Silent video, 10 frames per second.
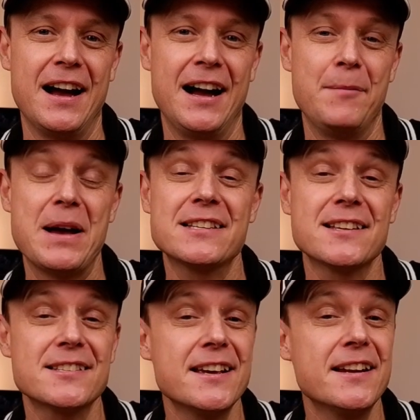As
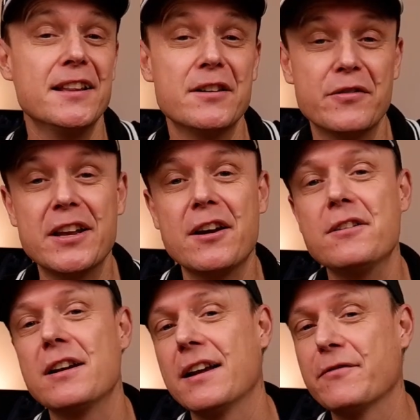I said in the
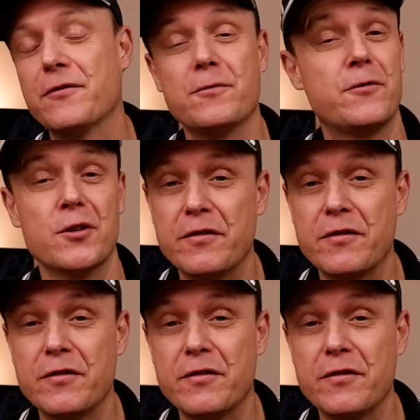video, for